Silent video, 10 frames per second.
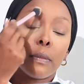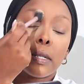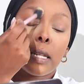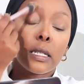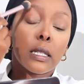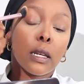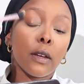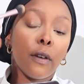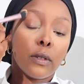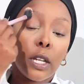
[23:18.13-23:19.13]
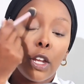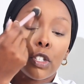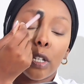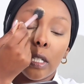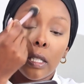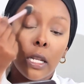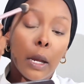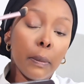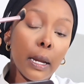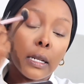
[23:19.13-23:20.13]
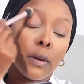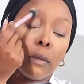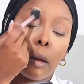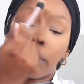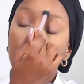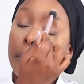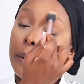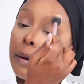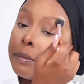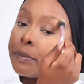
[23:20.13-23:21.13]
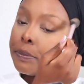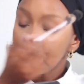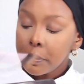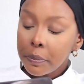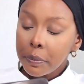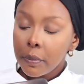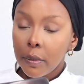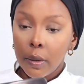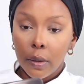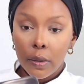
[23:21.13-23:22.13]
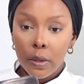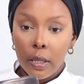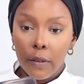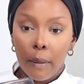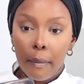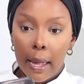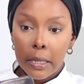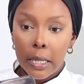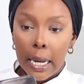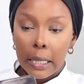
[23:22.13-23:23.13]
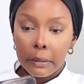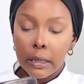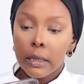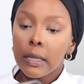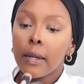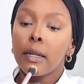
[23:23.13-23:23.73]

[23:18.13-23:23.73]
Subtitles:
sets the foundation that I applied on my brow area to give a matte element.